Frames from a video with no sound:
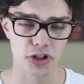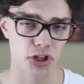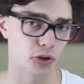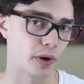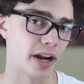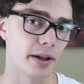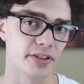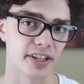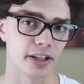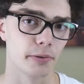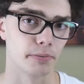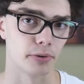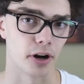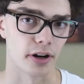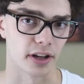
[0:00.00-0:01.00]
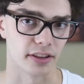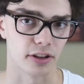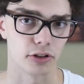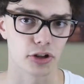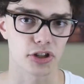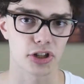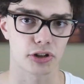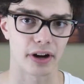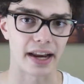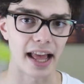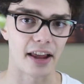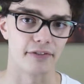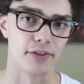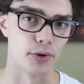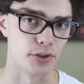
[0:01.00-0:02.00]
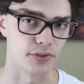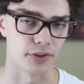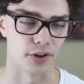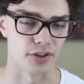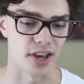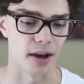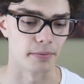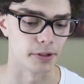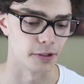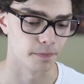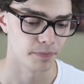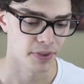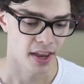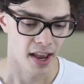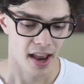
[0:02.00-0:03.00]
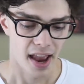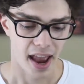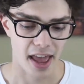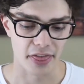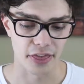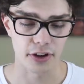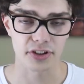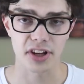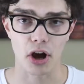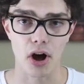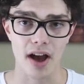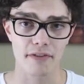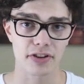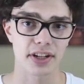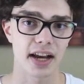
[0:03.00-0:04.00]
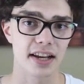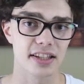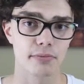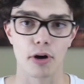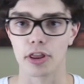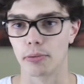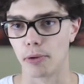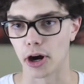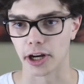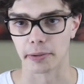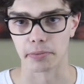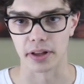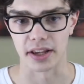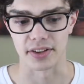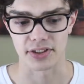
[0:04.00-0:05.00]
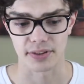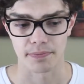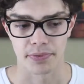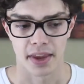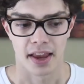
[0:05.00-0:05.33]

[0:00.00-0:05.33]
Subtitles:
just create a single product. They'll just create headphones, for example, and they'll advertise them on the marketplace.